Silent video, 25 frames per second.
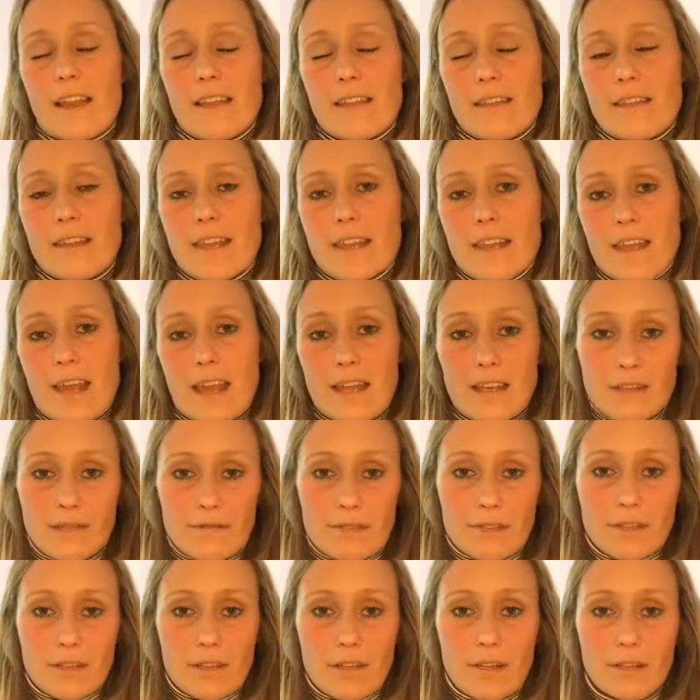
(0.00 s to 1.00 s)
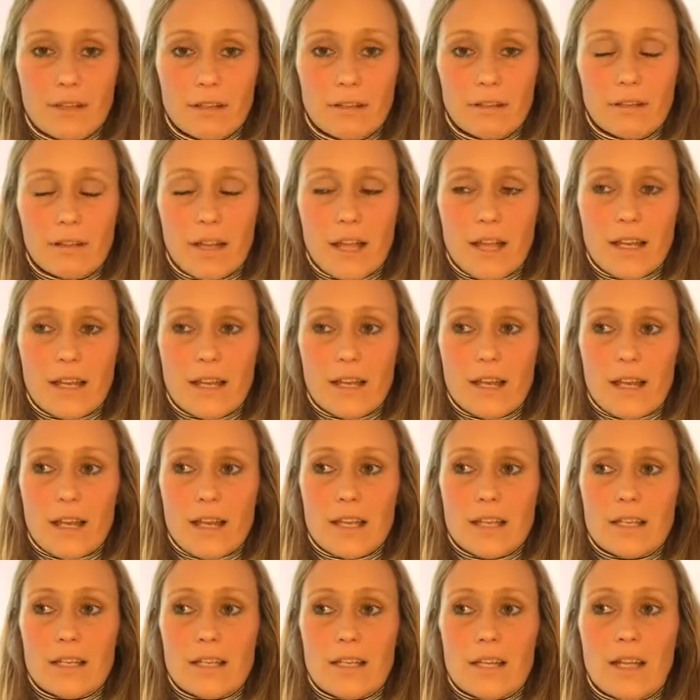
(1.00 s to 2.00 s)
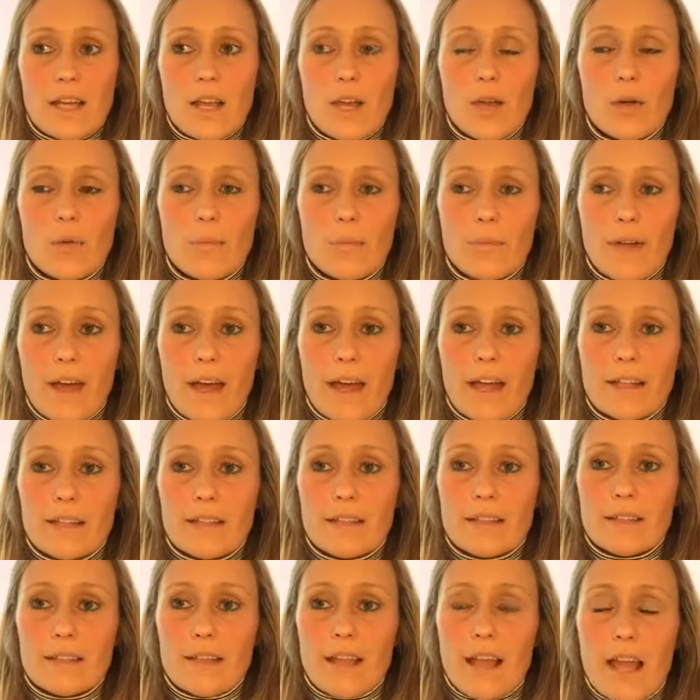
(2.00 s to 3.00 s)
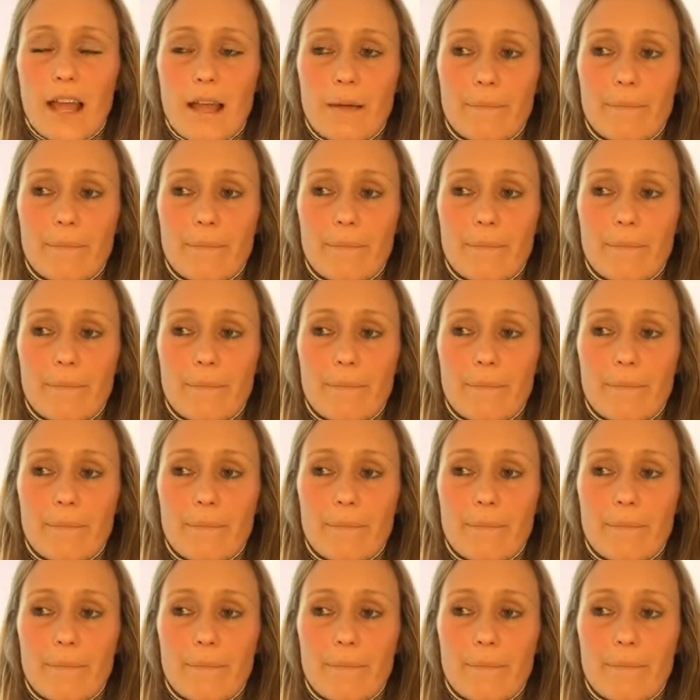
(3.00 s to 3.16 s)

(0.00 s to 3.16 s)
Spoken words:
at the end of the tunnel, and I hope that